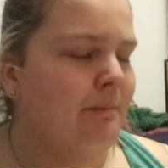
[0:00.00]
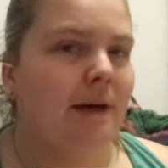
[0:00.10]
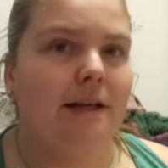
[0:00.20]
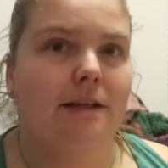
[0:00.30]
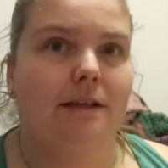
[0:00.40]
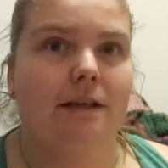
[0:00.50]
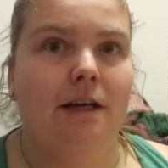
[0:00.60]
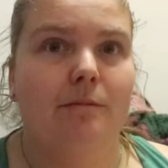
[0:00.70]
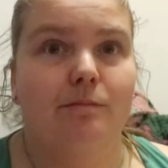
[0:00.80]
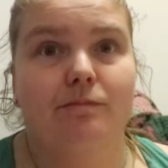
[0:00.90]
but
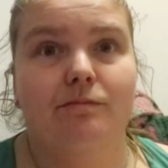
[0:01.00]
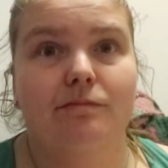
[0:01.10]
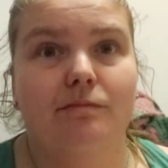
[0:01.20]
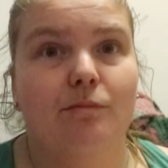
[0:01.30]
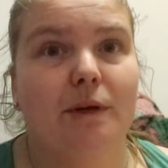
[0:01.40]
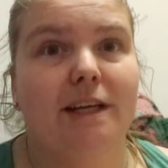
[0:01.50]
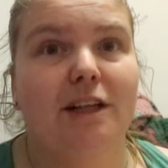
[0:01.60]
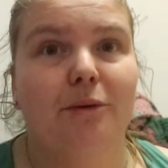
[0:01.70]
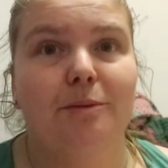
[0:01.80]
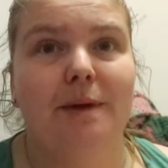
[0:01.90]
um, pretty close